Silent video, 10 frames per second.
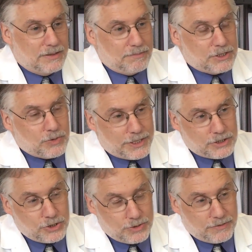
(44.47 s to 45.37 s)

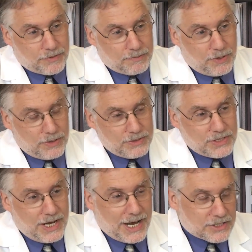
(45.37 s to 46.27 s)
between two different
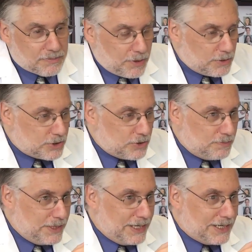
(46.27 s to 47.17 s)
poles as opposed to
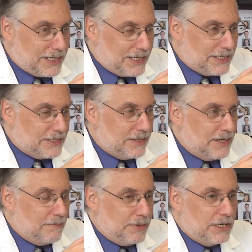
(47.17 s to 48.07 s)
being in
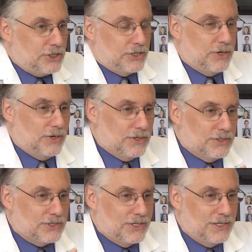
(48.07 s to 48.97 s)

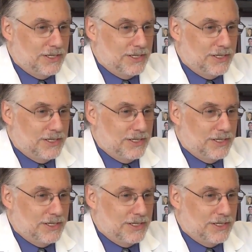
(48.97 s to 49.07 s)
pigeonholes